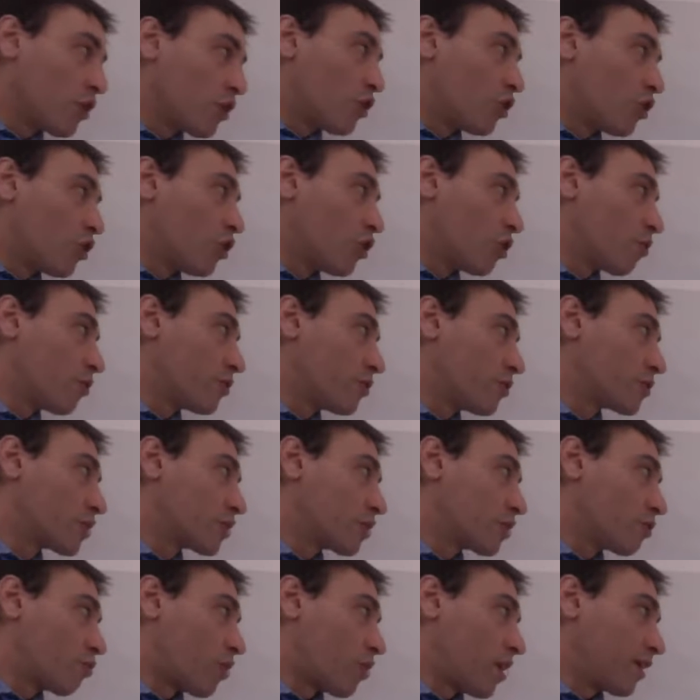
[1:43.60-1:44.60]
Here we're using
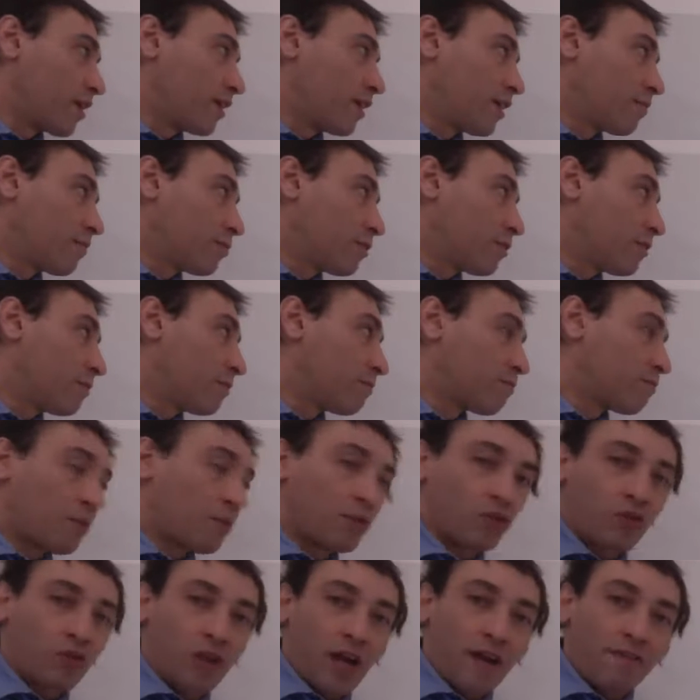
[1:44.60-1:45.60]
the rounding number.
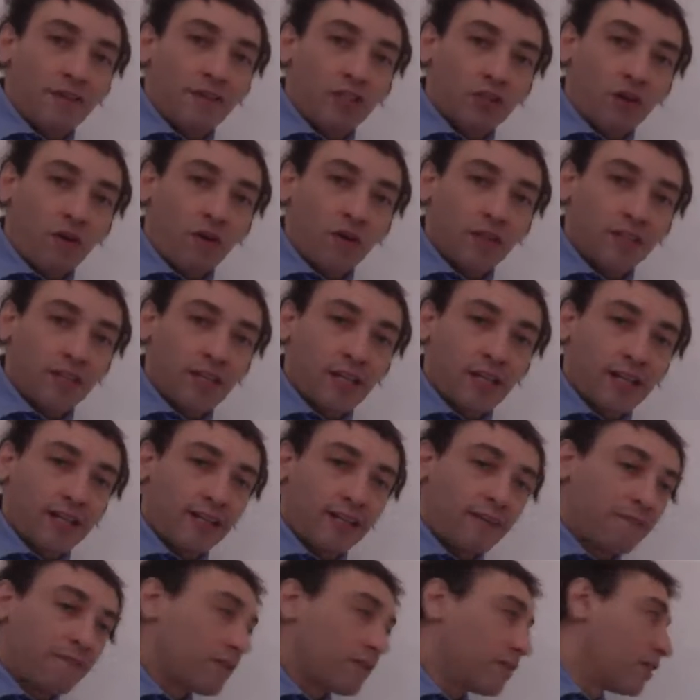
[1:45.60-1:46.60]
Remember, gravity is always
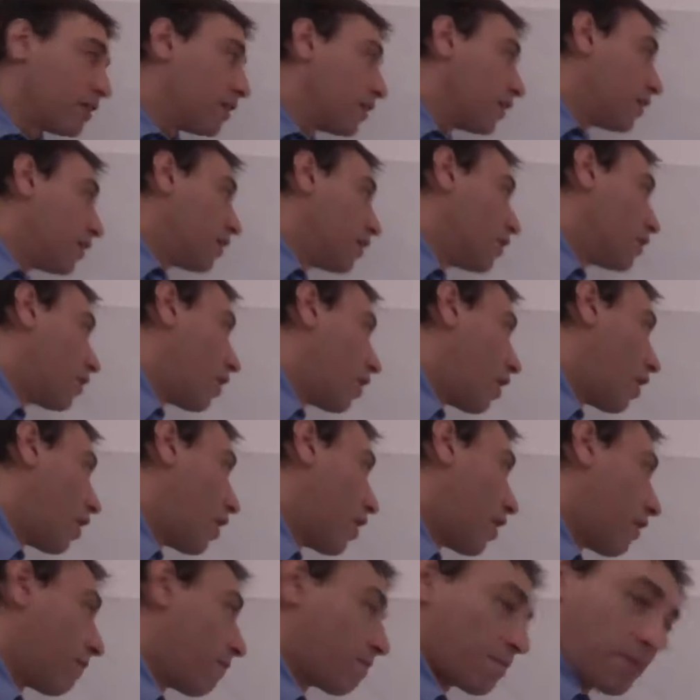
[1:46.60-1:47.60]
negative.
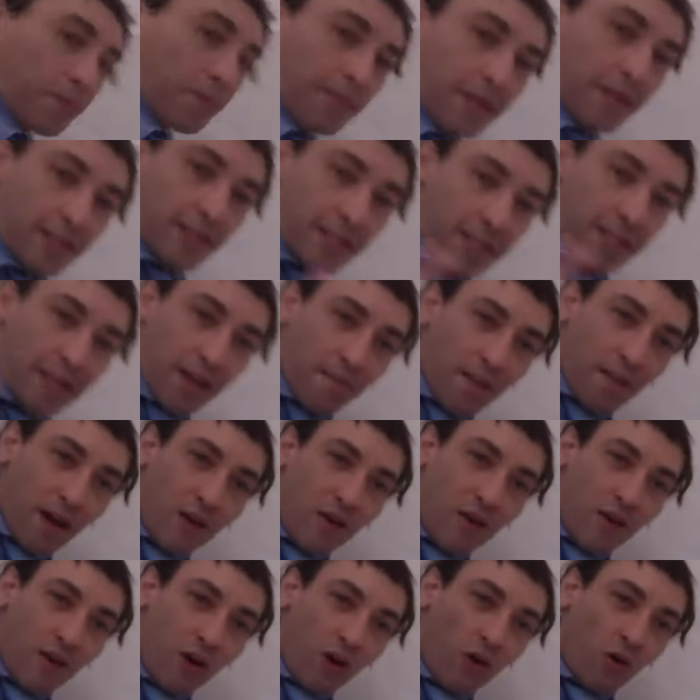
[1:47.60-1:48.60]
Tip
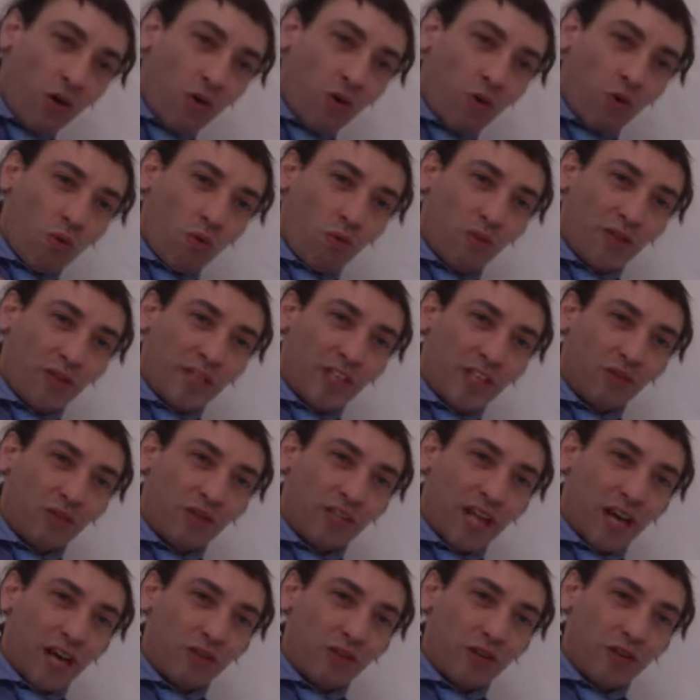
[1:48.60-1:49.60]
note, when dealing
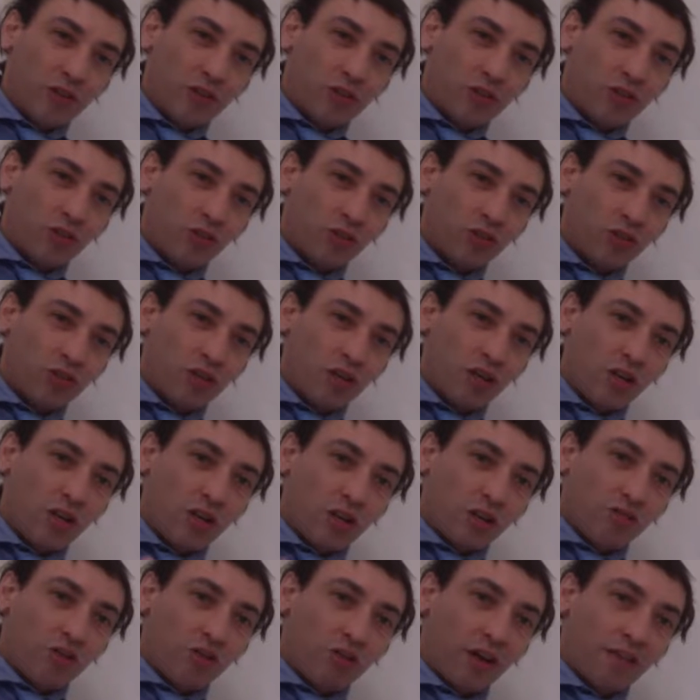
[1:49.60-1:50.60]
with energy joules,
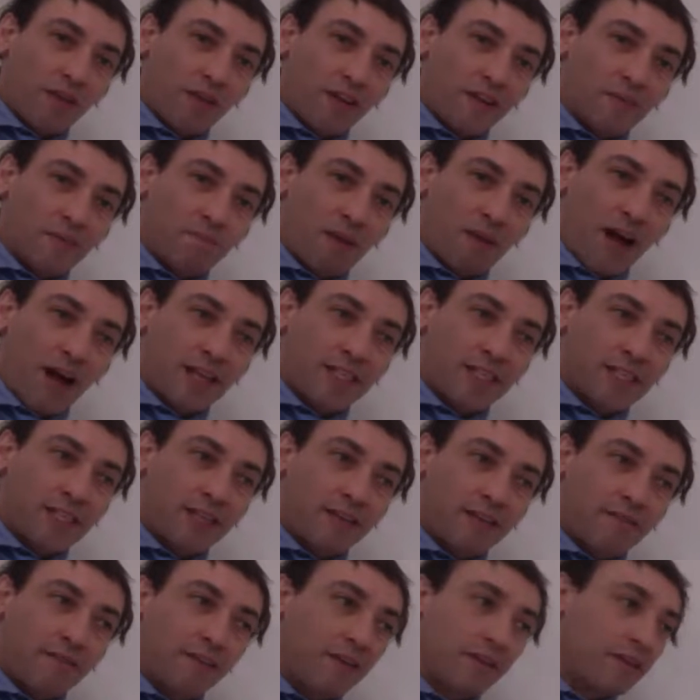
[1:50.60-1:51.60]
try to think it's
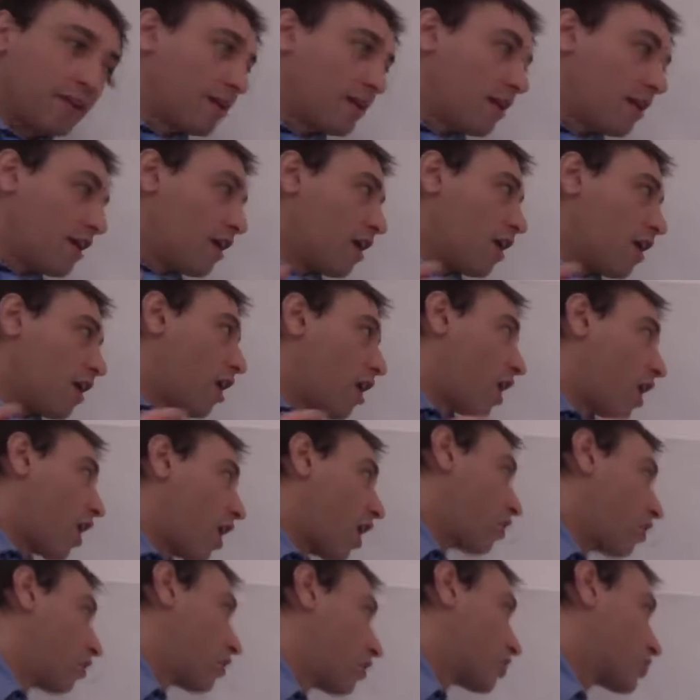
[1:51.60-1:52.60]
positive.
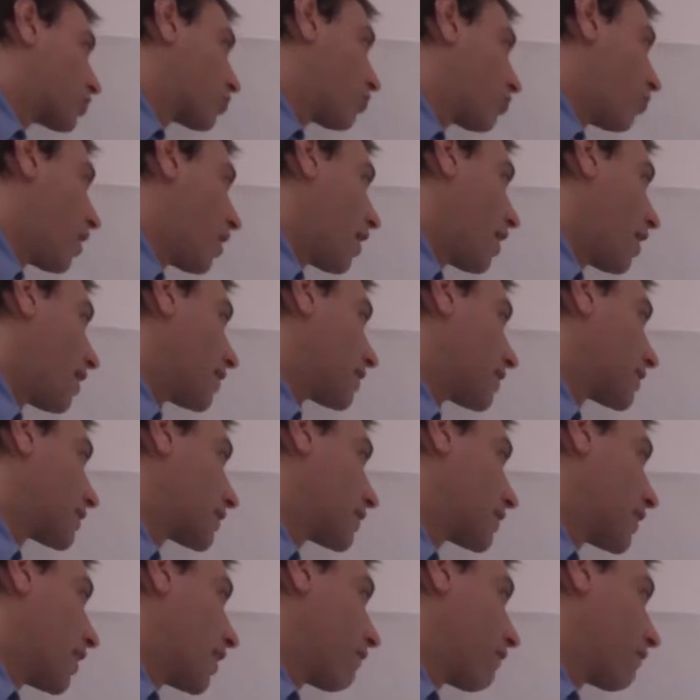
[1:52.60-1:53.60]
Let's go ahead and
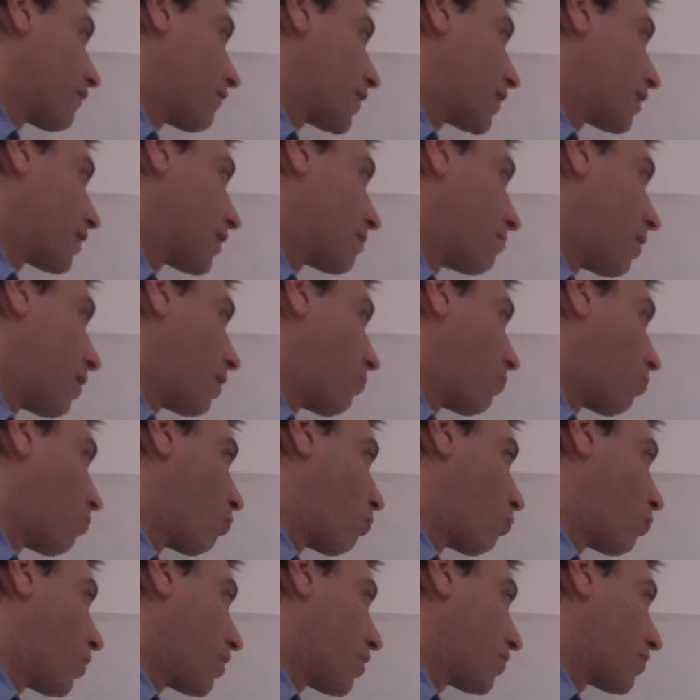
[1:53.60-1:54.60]
see if we can come up
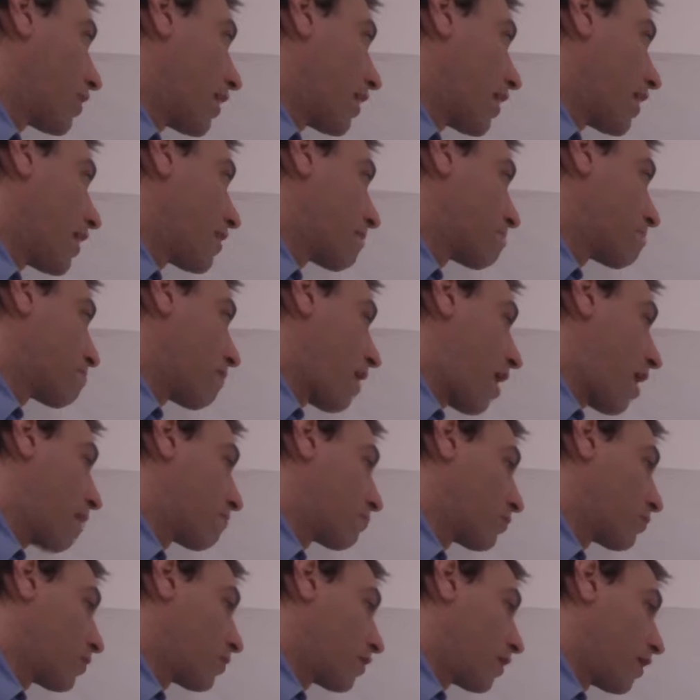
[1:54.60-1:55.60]
with a
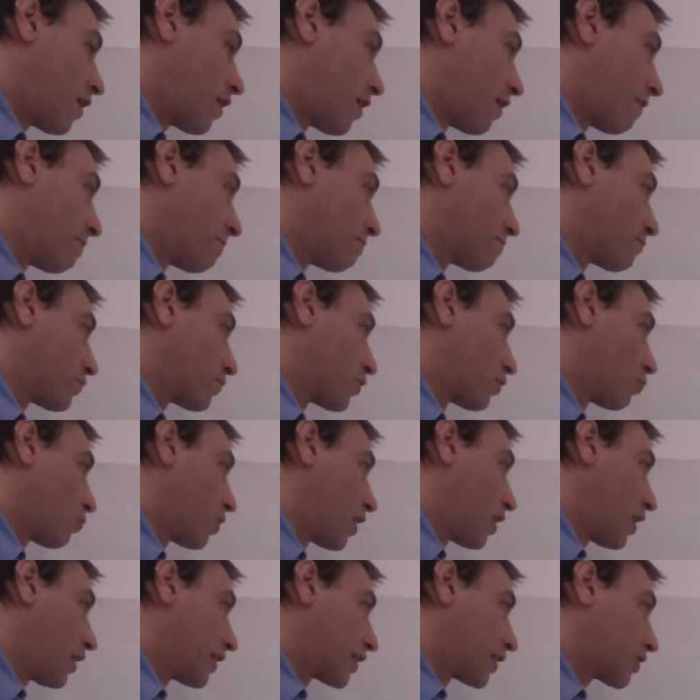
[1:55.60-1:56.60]
proper,
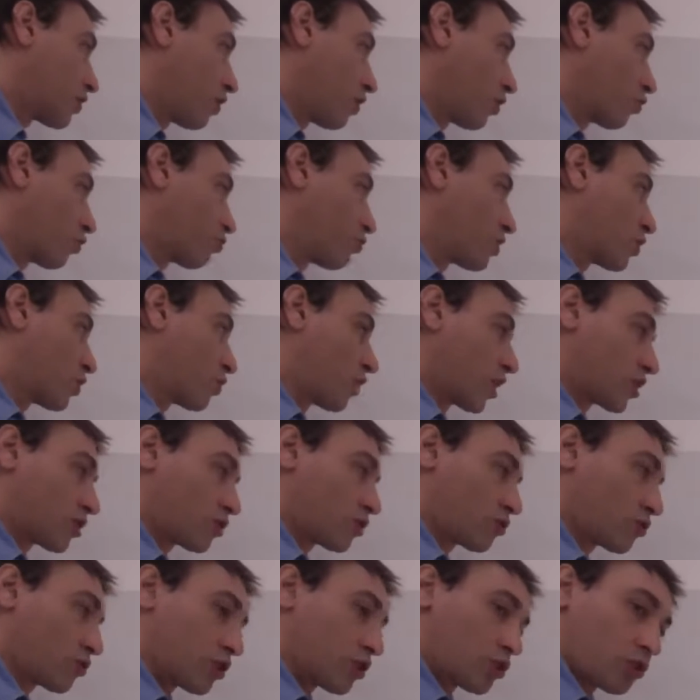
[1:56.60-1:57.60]
what I like to call 3
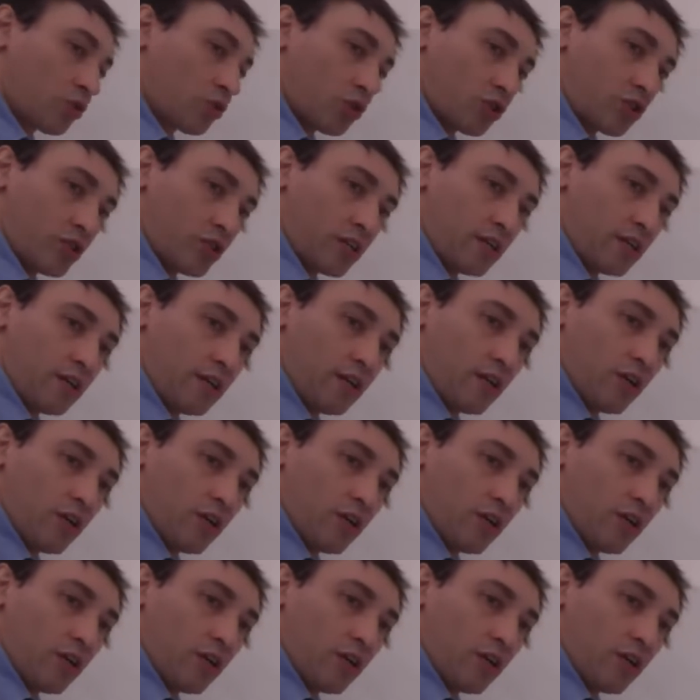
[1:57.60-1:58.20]
questions associated.